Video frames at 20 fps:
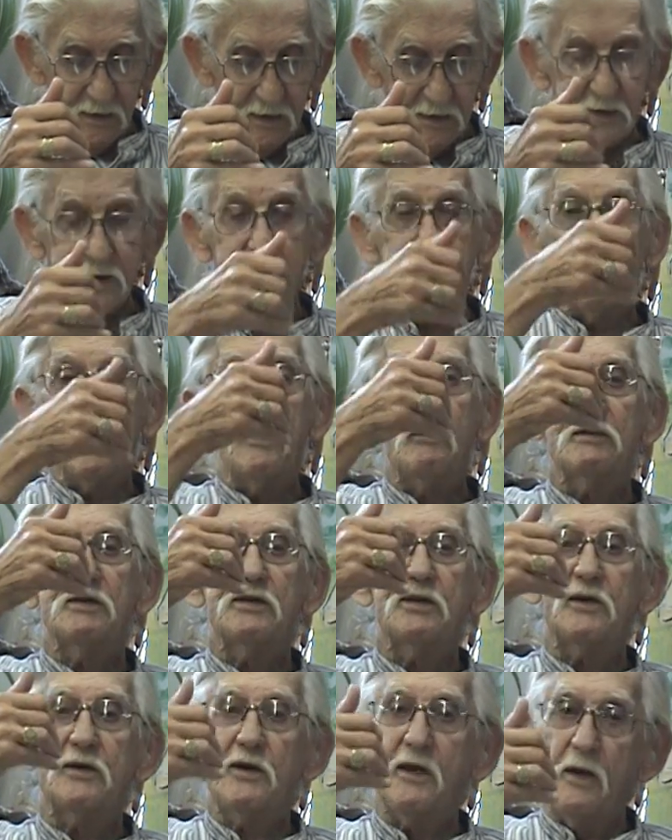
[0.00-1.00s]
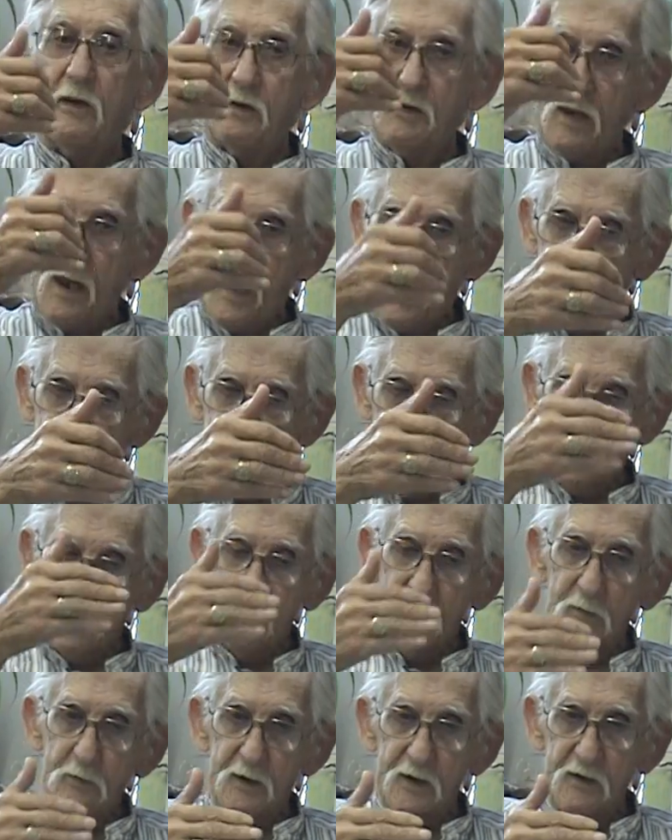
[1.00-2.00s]
see it had the
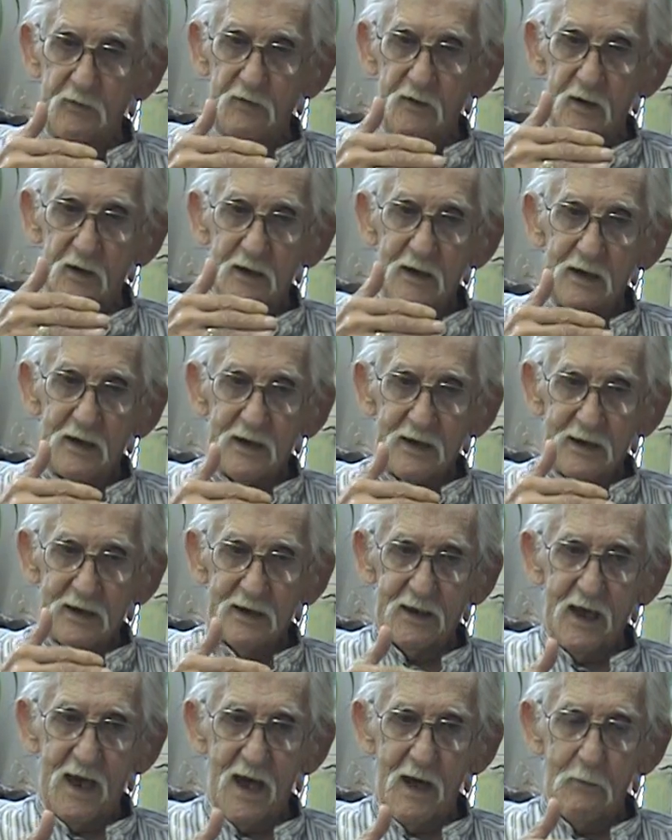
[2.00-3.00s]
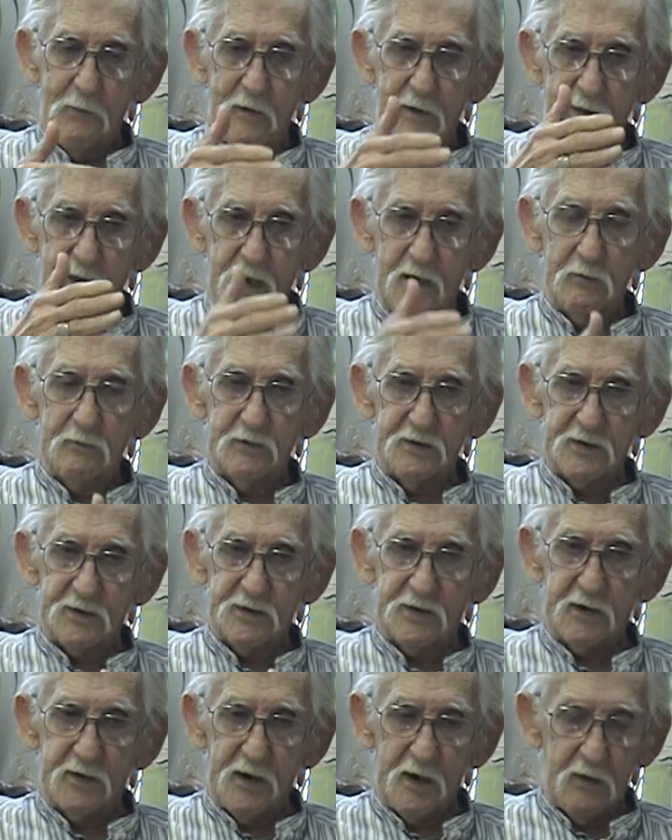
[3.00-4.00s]
little bit of a gap, and then it was
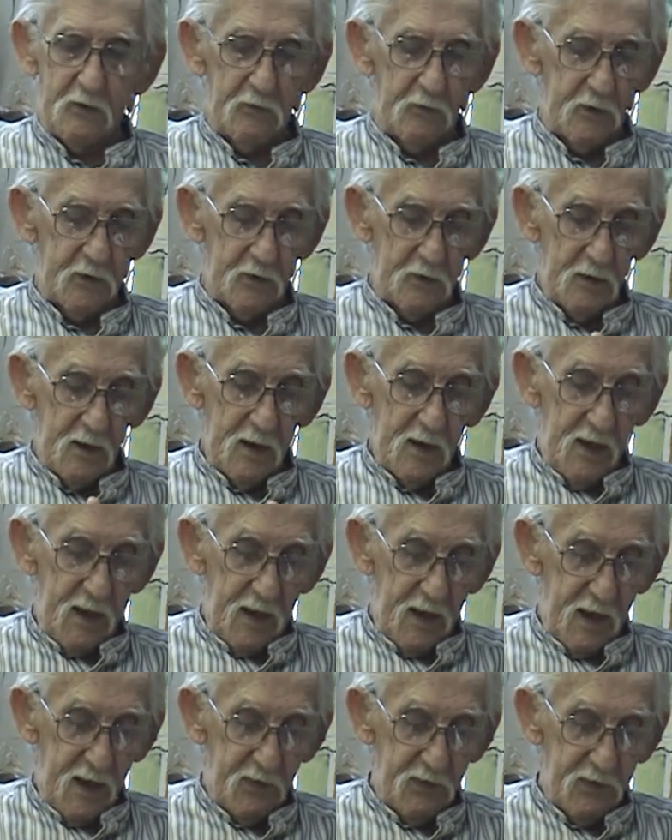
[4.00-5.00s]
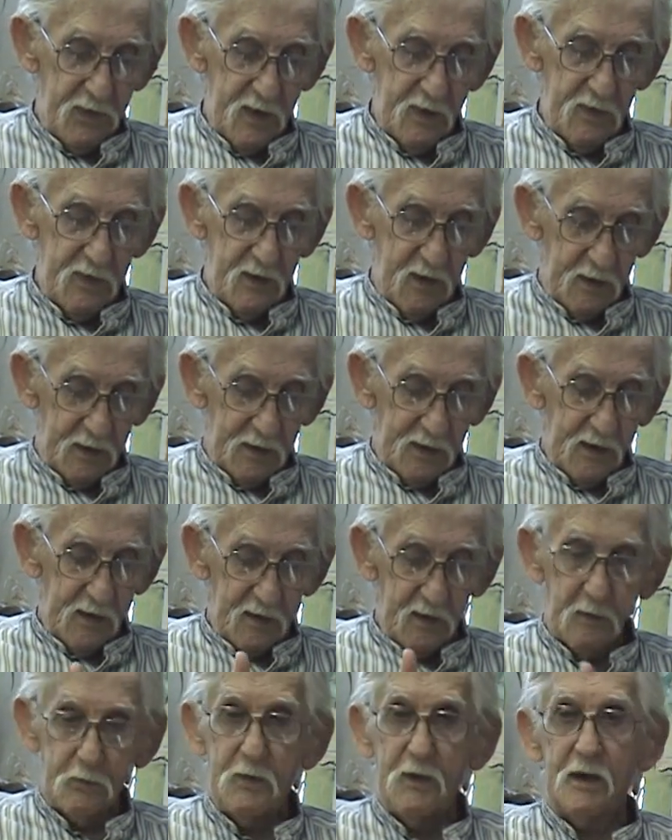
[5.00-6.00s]
the Del Rio, and then
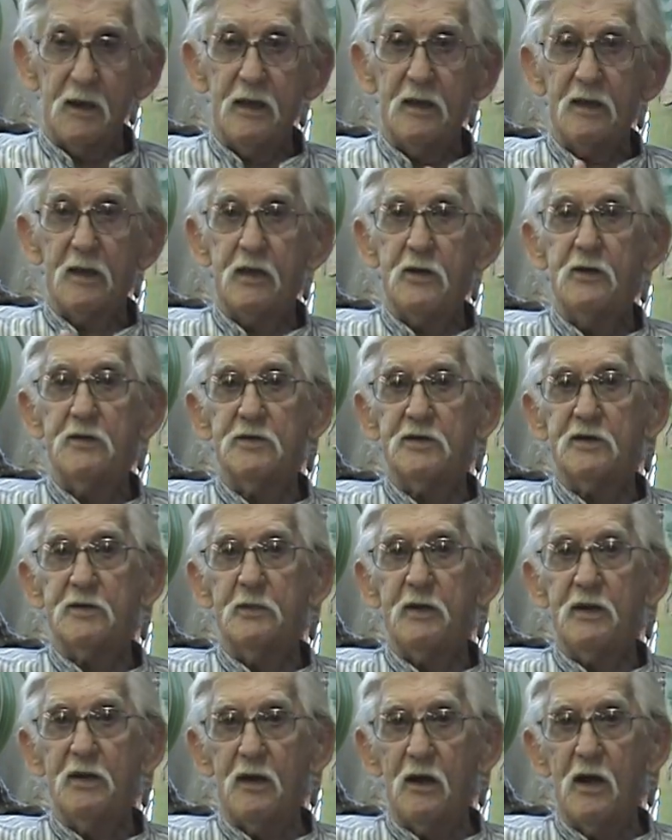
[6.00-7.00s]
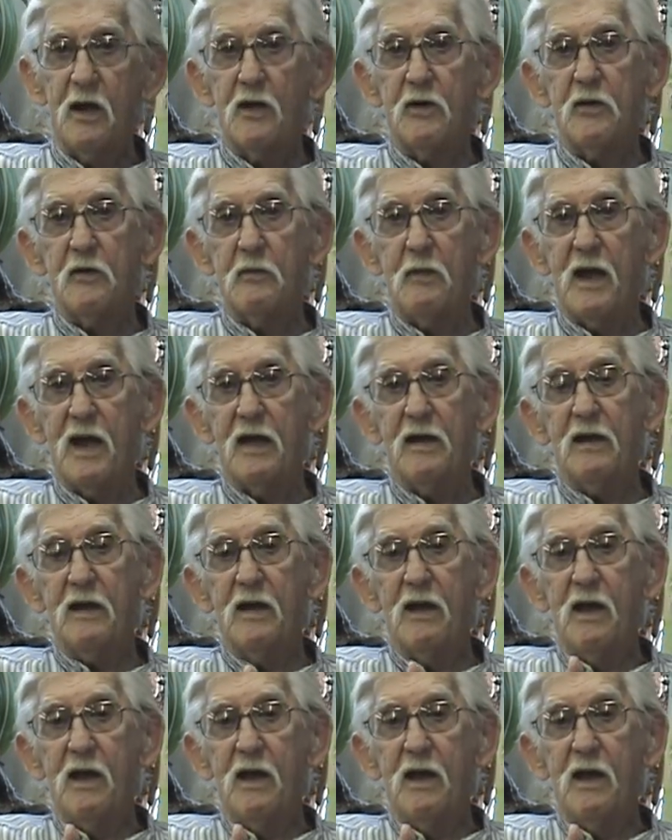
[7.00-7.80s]
the building that used to be the laundromat,